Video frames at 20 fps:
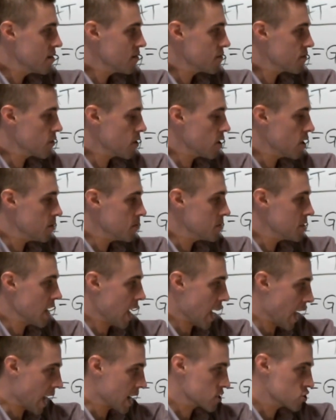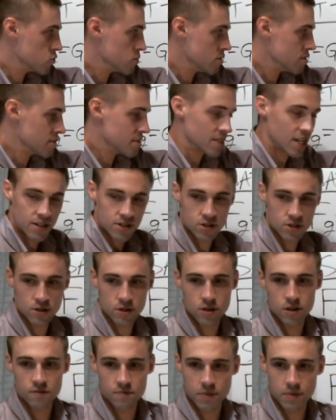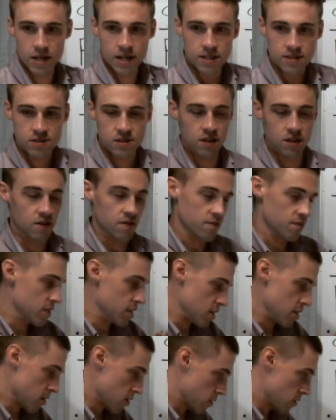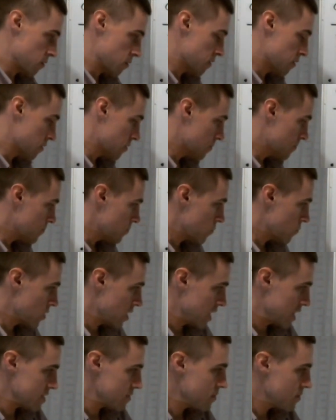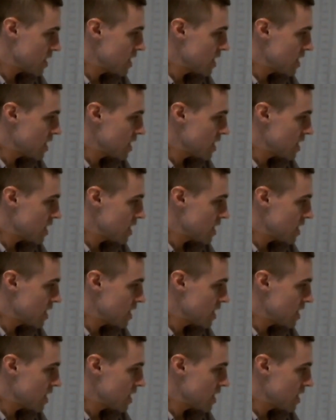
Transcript: from the actual center of mass of the Earth, right?